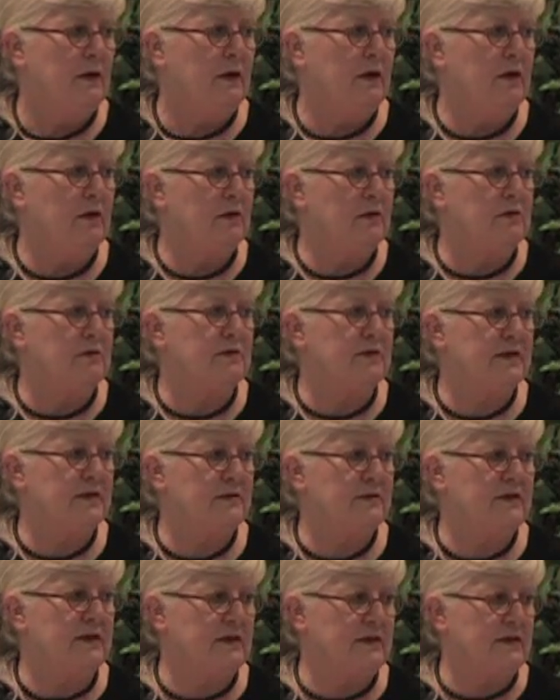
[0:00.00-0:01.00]
in the
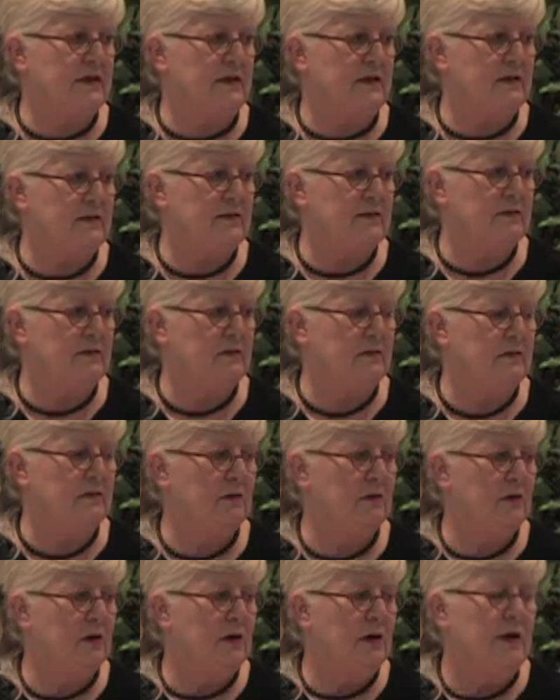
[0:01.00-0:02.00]
60s.
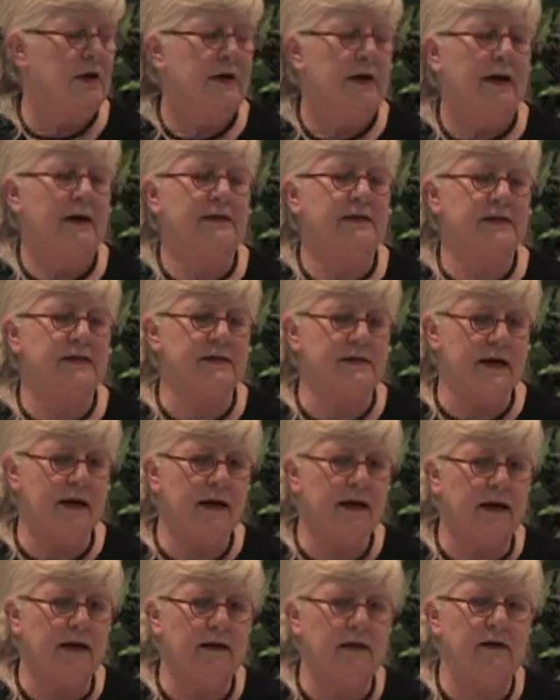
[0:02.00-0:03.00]
And
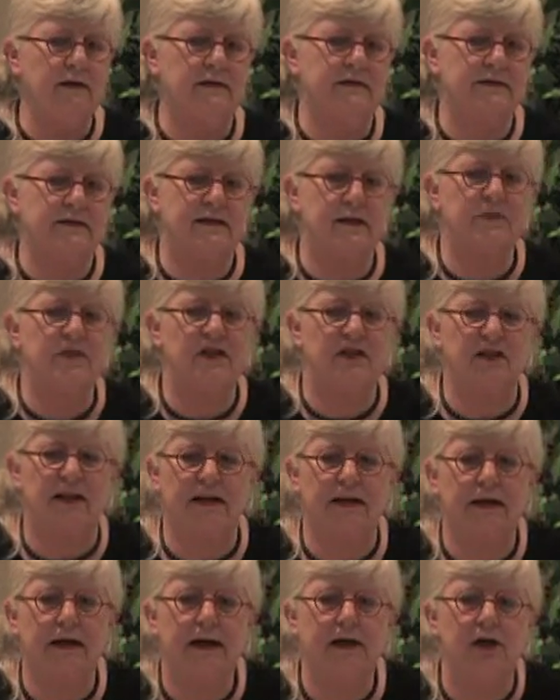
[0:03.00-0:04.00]
today, it's something
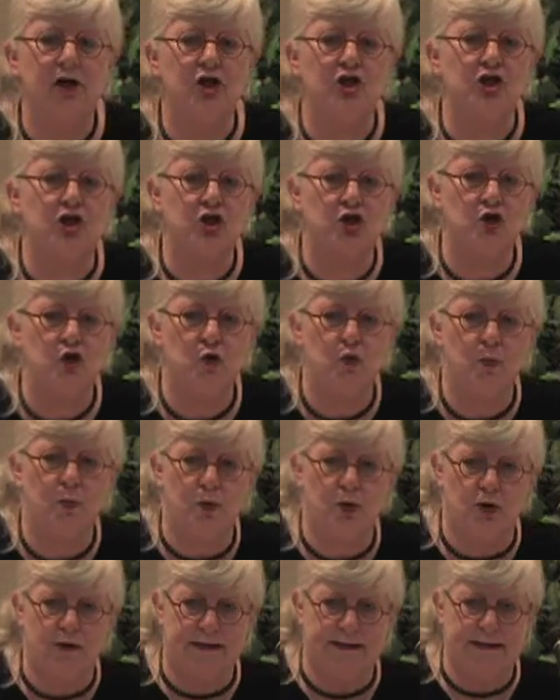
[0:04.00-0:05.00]
like
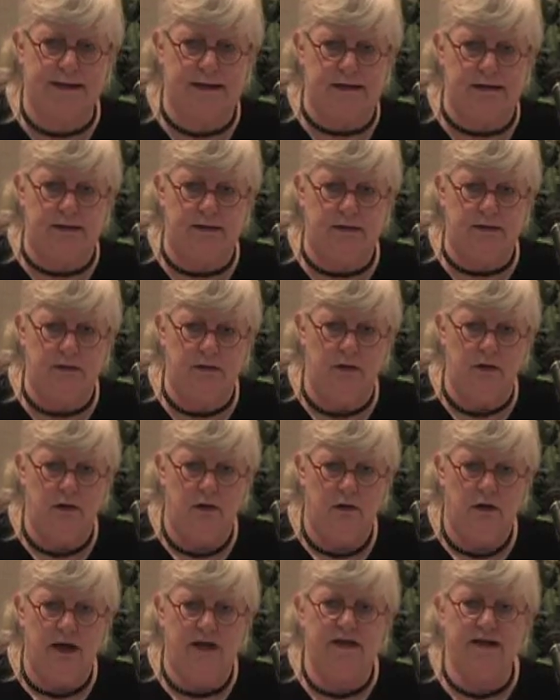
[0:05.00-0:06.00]
92%.
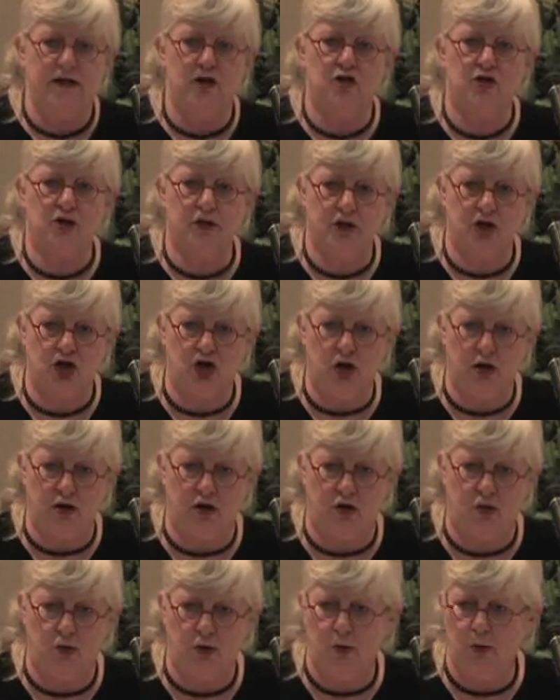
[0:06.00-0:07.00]
And they usually start
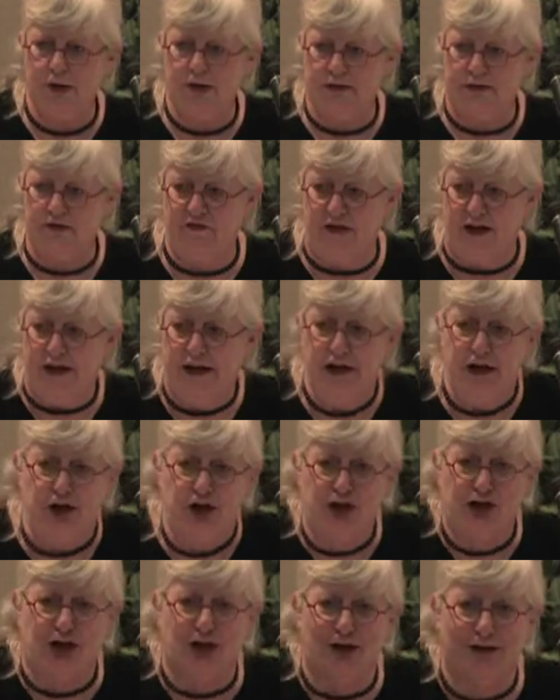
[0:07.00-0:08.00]
at 3 weeks of
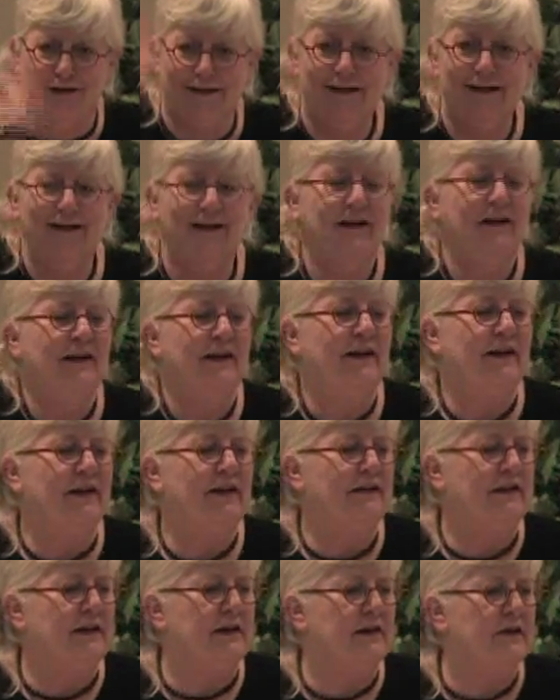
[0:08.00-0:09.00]
age,
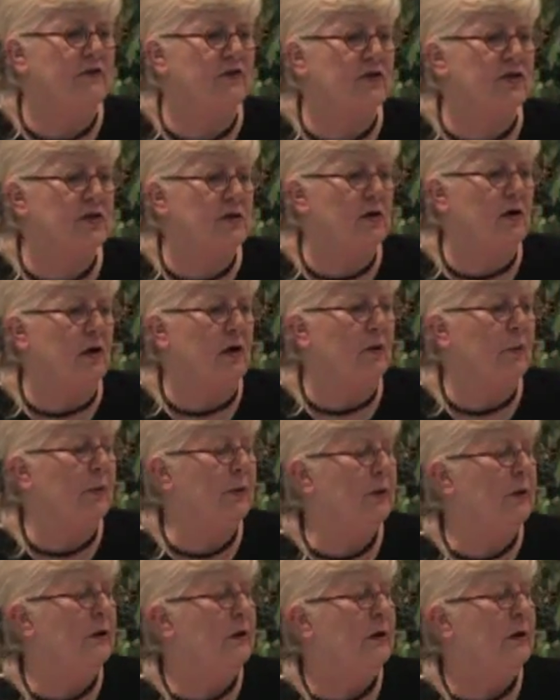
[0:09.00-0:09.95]
and they never stop.